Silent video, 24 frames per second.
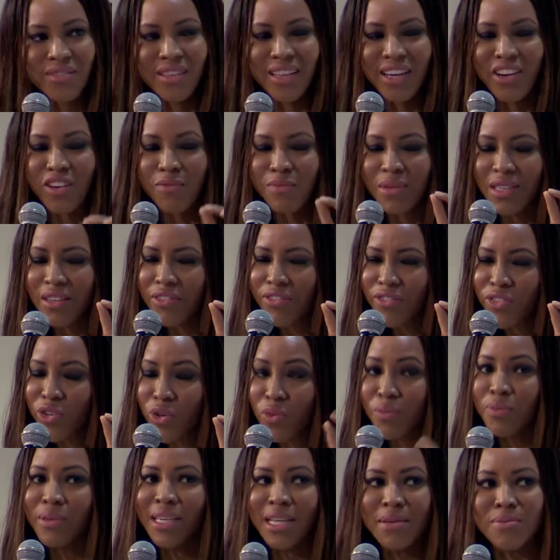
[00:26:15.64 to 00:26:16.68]
There have been a few
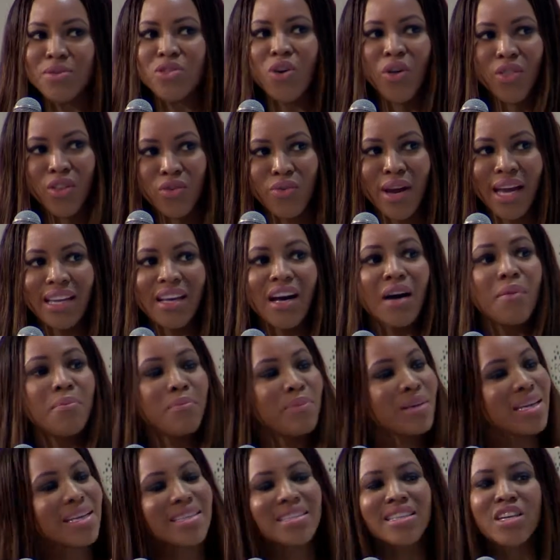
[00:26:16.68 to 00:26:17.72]
blips on the radar,
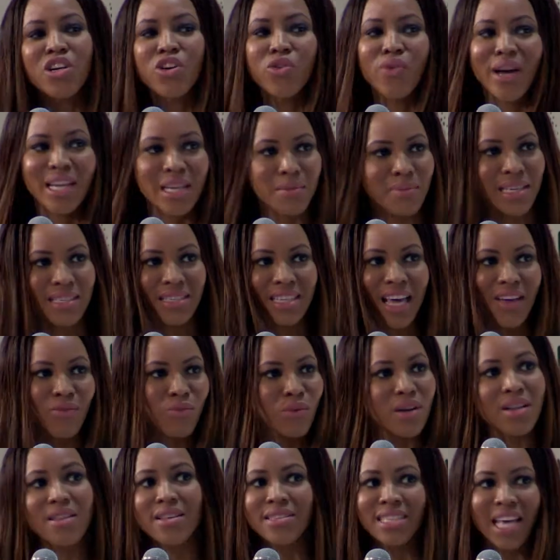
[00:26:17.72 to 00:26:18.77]
but it's incredibly safe,
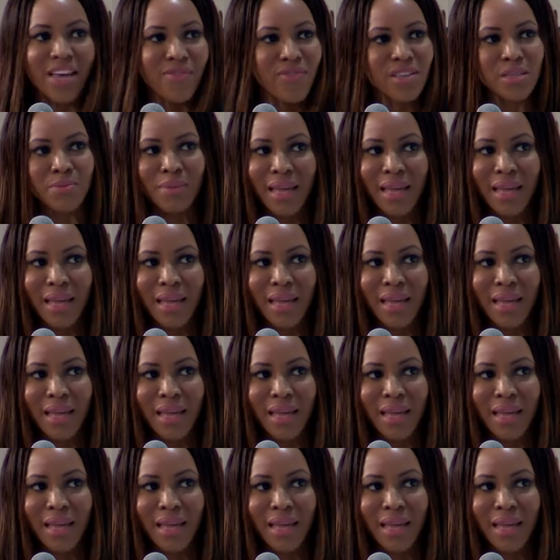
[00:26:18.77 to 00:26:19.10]
one of the safest